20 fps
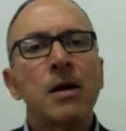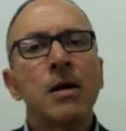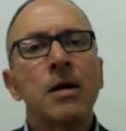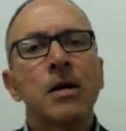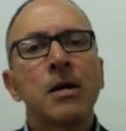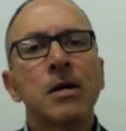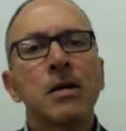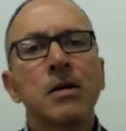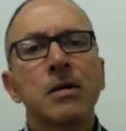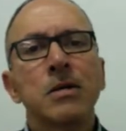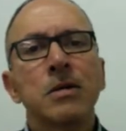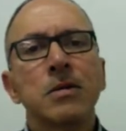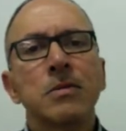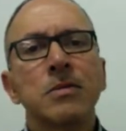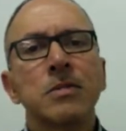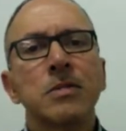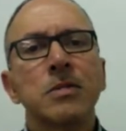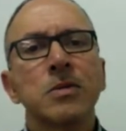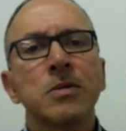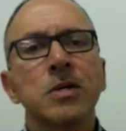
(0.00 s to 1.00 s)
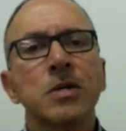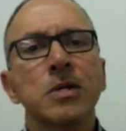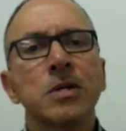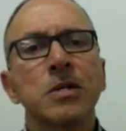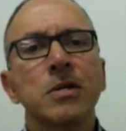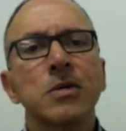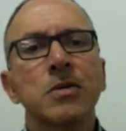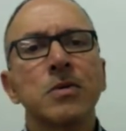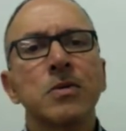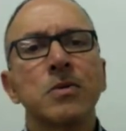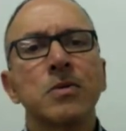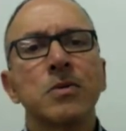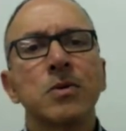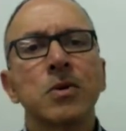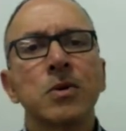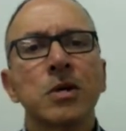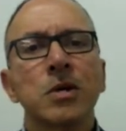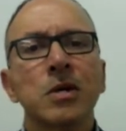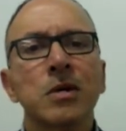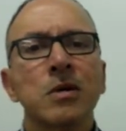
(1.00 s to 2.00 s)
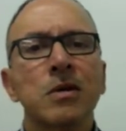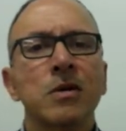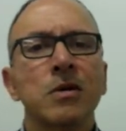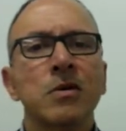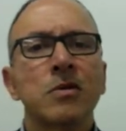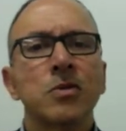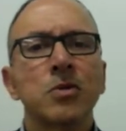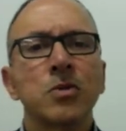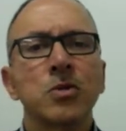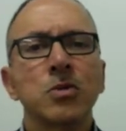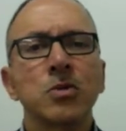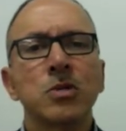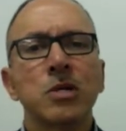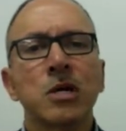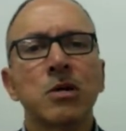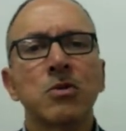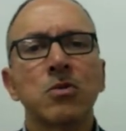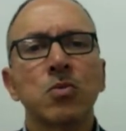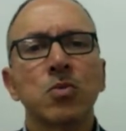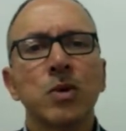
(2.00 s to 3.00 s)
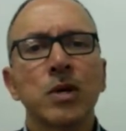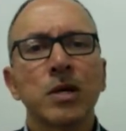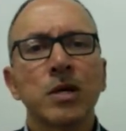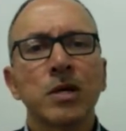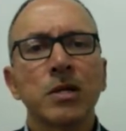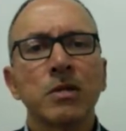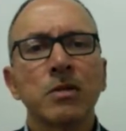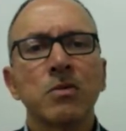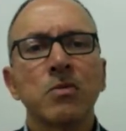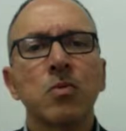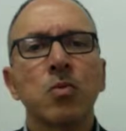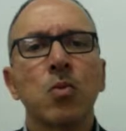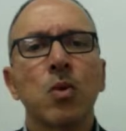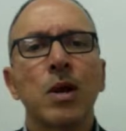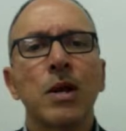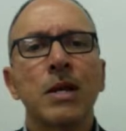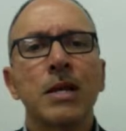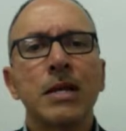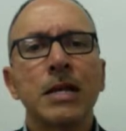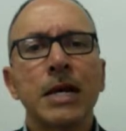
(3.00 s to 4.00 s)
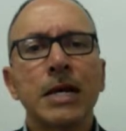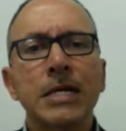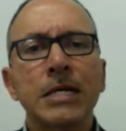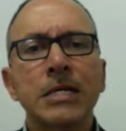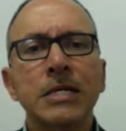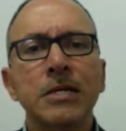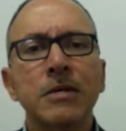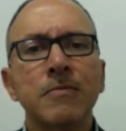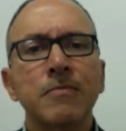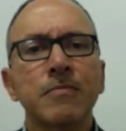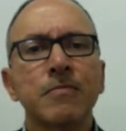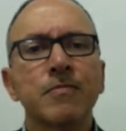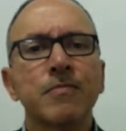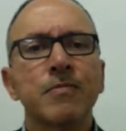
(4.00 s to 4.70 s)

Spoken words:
Just looking at you. Okay, so New South Wales 190.